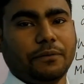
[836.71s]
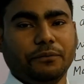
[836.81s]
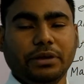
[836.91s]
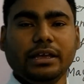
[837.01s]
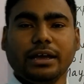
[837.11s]

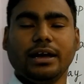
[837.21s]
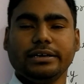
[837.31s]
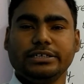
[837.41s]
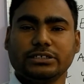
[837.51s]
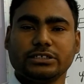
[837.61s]
We are
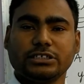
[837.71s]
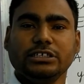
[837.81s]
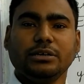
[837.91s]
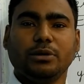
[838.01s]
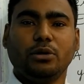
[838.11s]

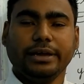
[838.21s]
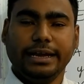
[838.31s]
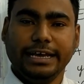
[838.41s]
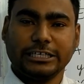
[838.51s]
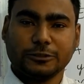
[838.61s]
discussing about
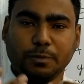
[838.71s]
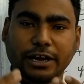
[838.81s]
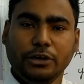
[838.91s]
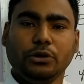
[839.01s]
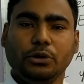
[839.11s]
and
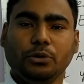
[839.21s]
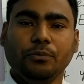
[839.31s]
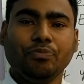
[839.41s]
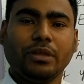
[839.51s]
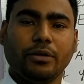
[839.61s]
explain to
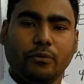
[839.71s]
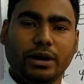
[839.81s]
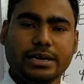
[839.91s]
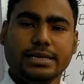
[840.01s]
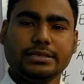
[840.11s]
you
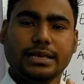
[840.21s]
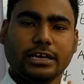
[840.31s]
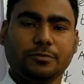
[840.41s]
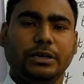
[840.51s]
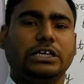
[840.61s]
what is
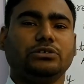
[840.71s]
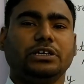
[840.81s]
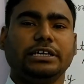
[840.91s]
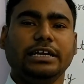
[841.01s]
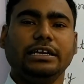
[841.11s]
explanatory
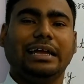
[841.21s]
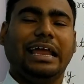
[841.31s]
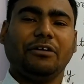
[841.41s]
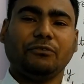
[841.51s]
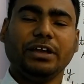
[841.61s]
sentence
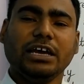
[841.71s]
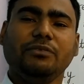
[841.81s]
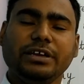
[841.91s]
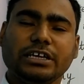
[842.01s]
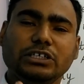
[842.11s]
and where
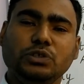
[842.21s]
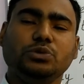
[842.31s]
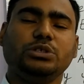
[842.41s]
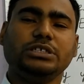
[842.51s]
we can use